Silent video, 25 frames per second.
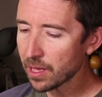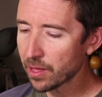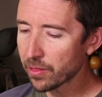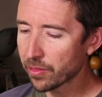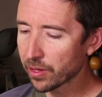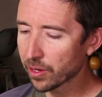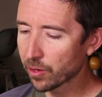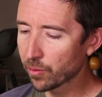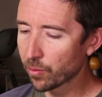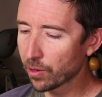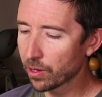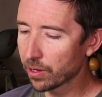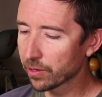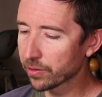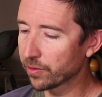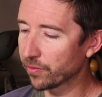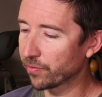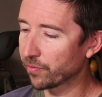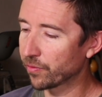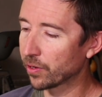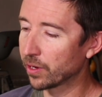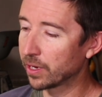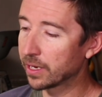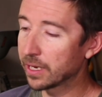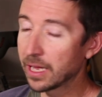thick wall at the
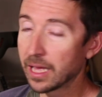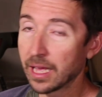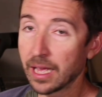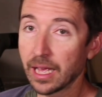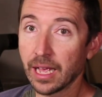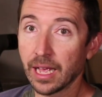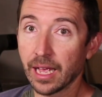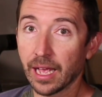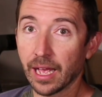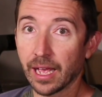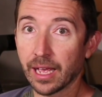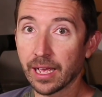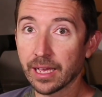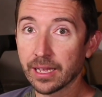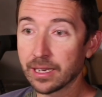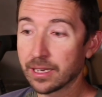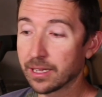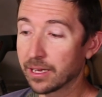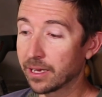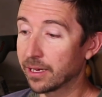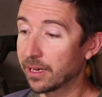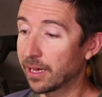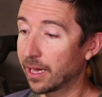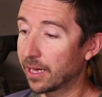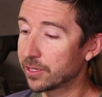front,
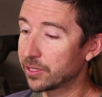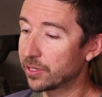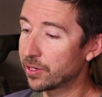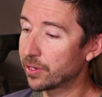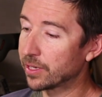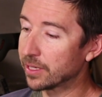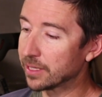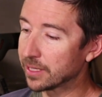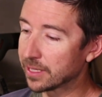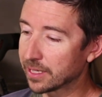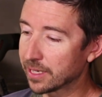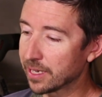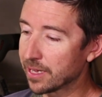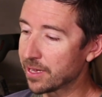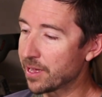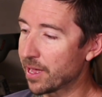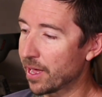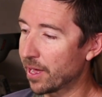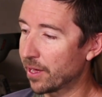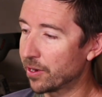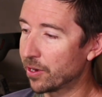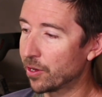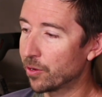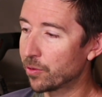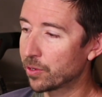and uh, as you can see,
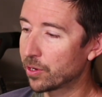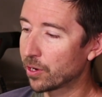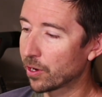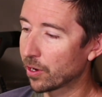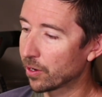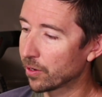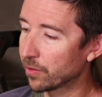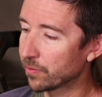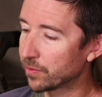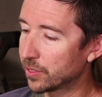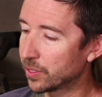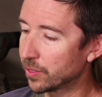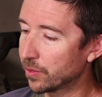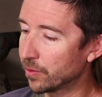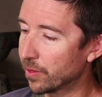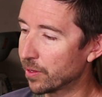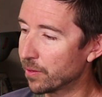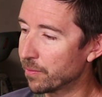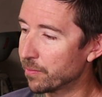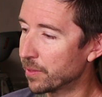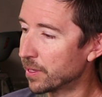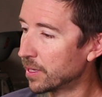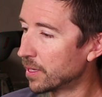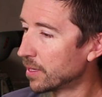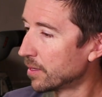yeah, no curve to
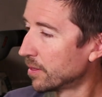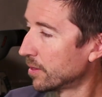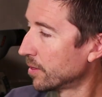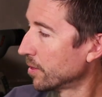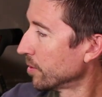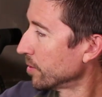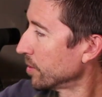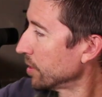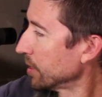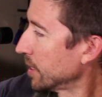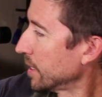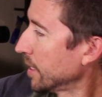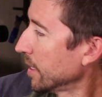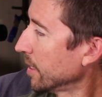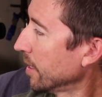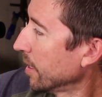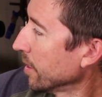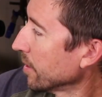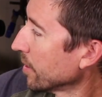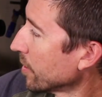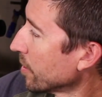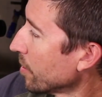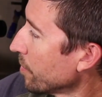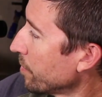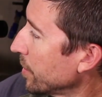them. They're just
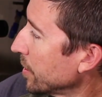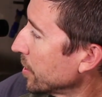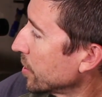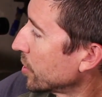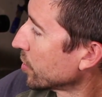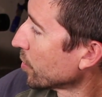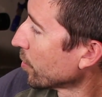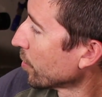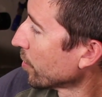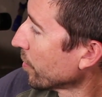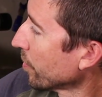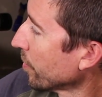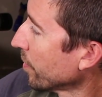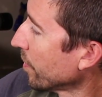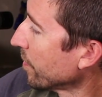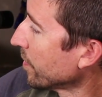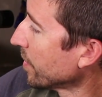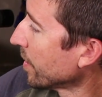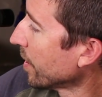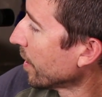a, a little bit shorter than